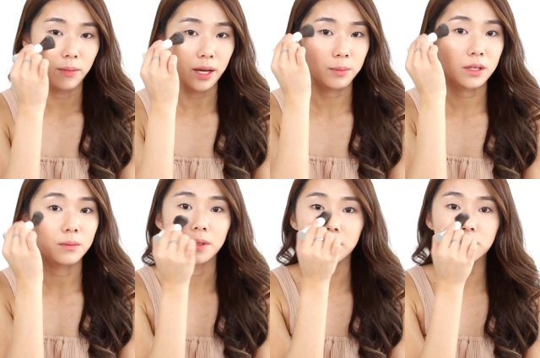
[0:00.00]
might be
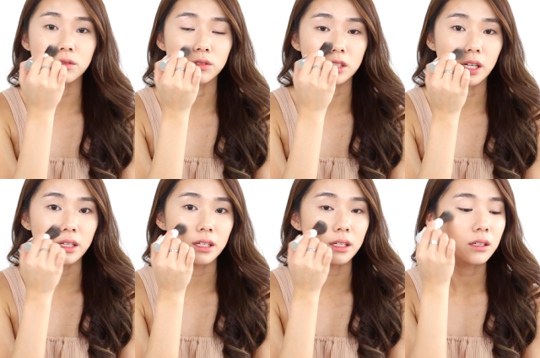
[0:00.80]
a bit too
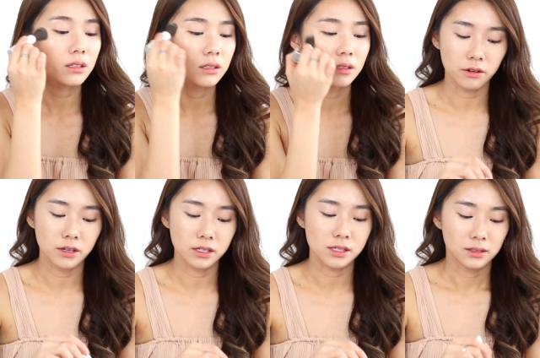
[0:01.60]
shiny.
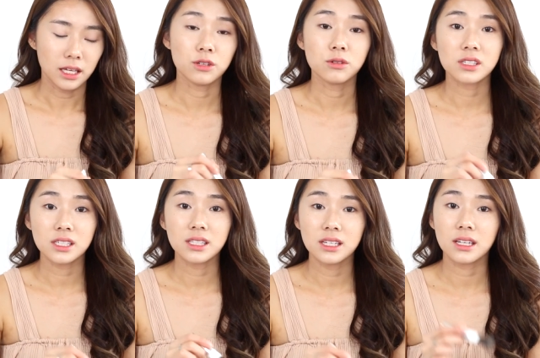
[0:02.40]
Areas that
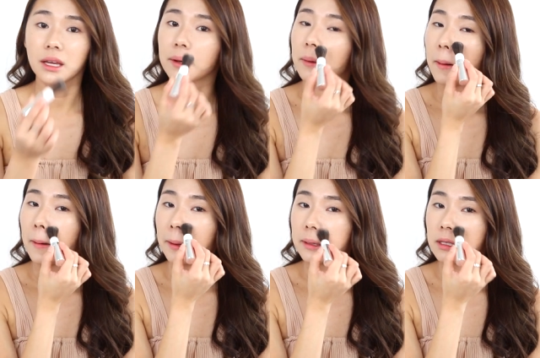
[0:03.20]
usually get
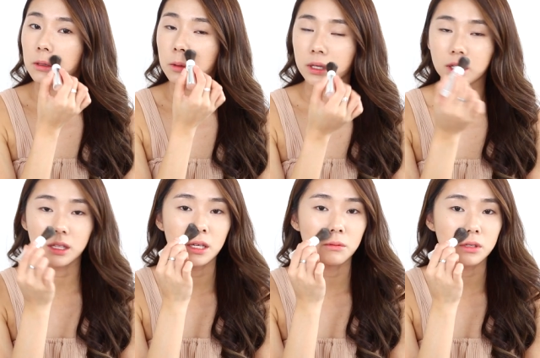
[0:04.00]
oily
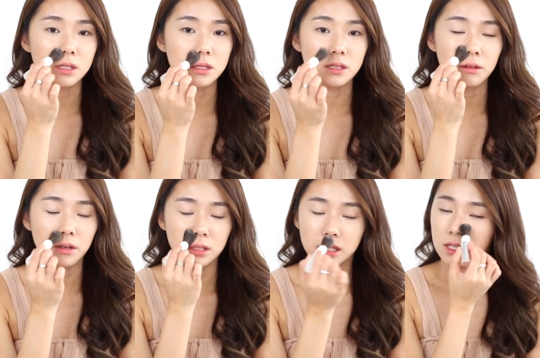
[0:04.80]
quickly, which is
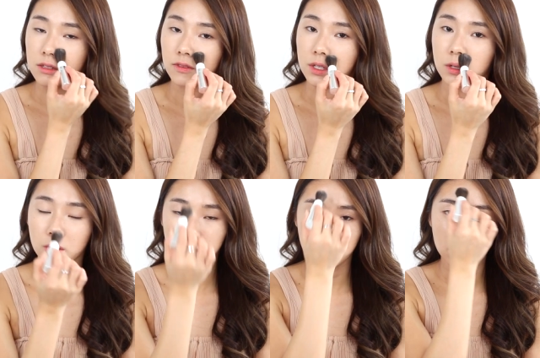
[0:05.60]
around the sides of your
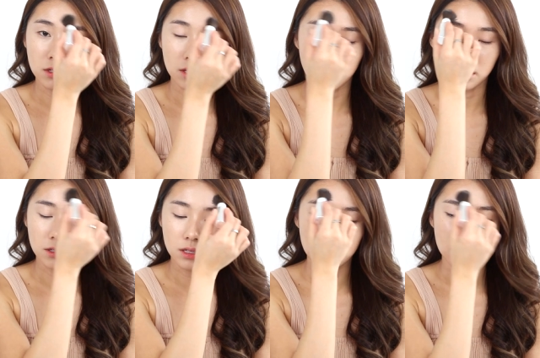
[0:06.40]
nose and your
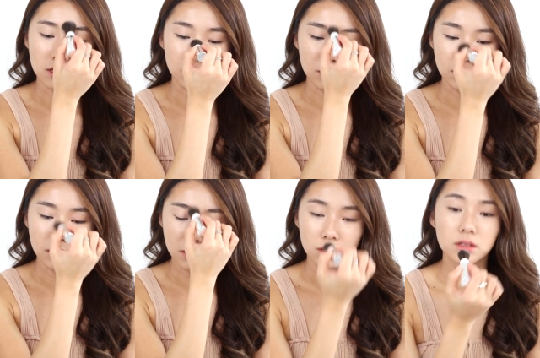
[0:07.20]

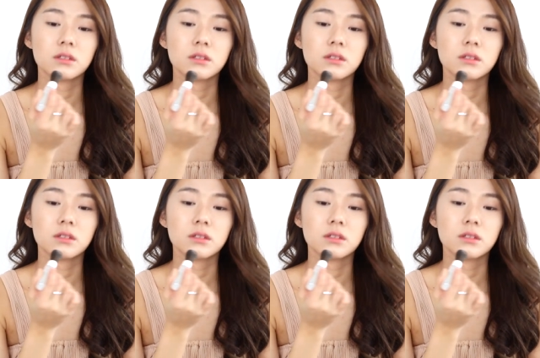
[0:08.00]
T-zone.